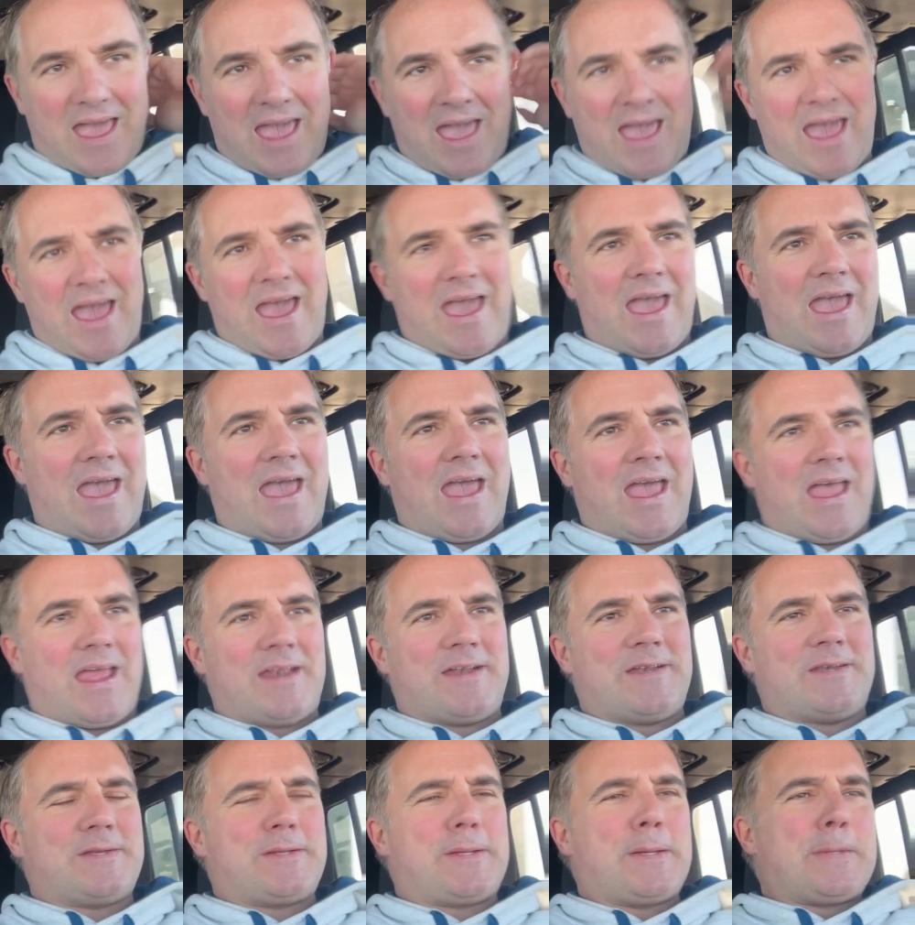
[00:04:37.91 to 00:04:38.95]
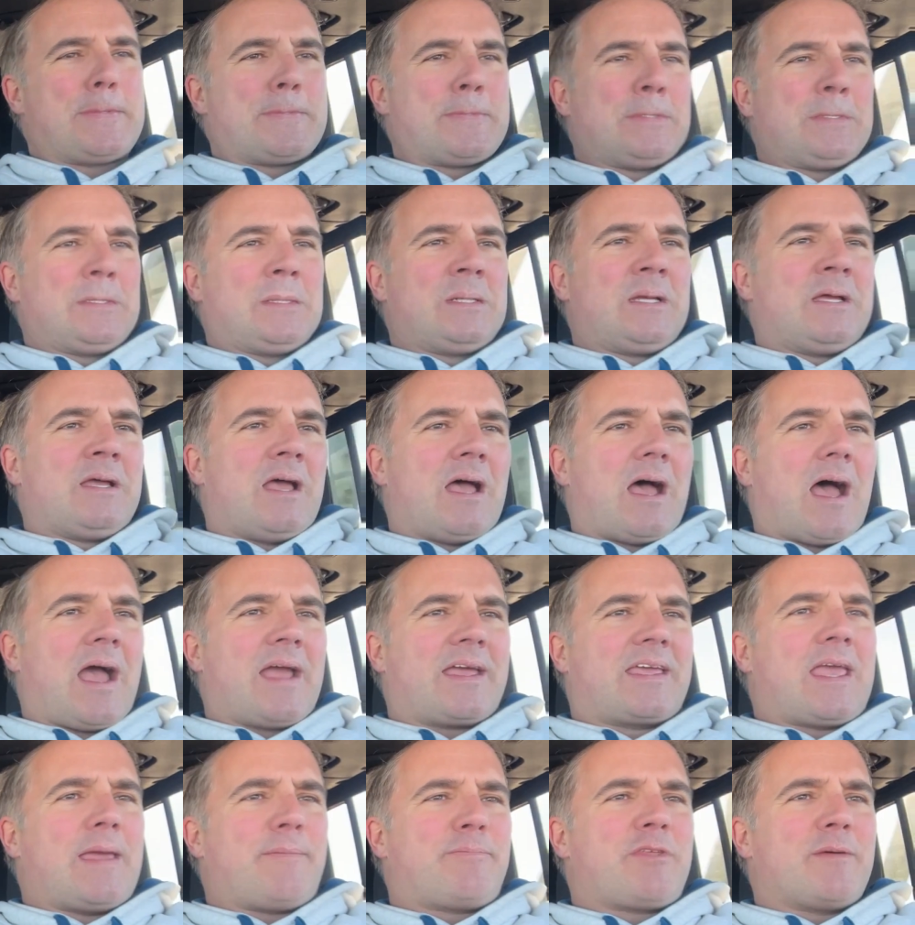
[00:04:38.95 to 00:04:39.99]
And I
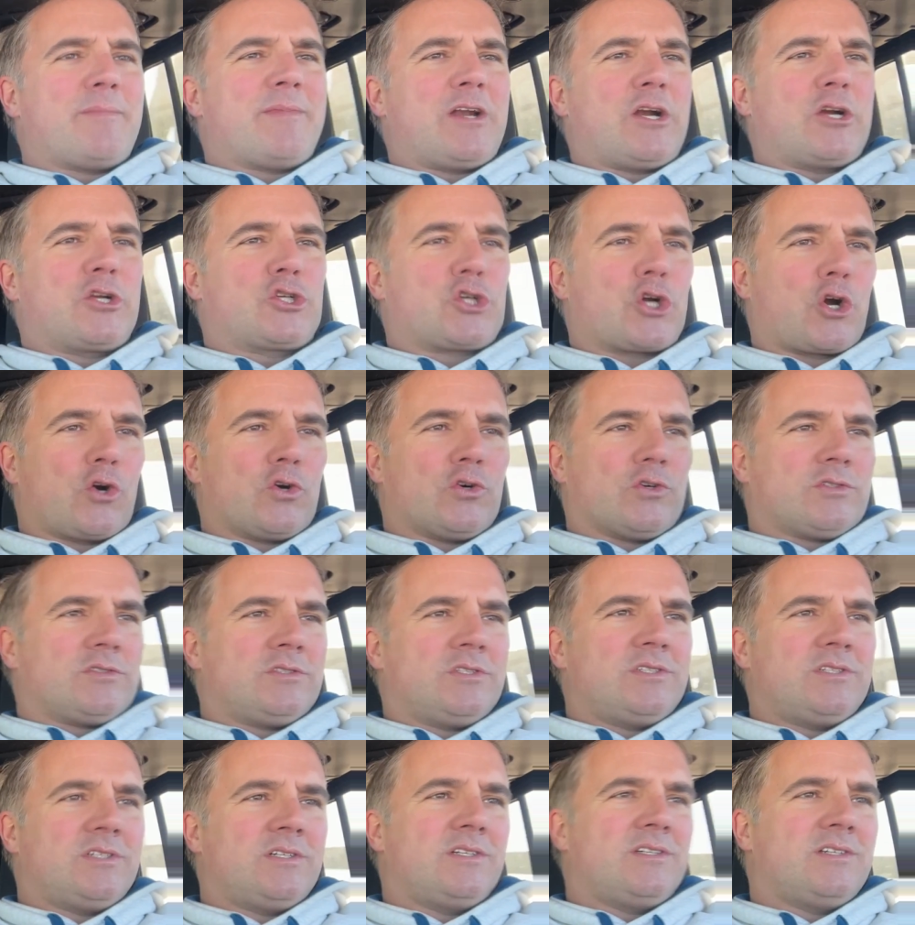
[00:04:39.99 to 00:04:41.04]
keep them in a journal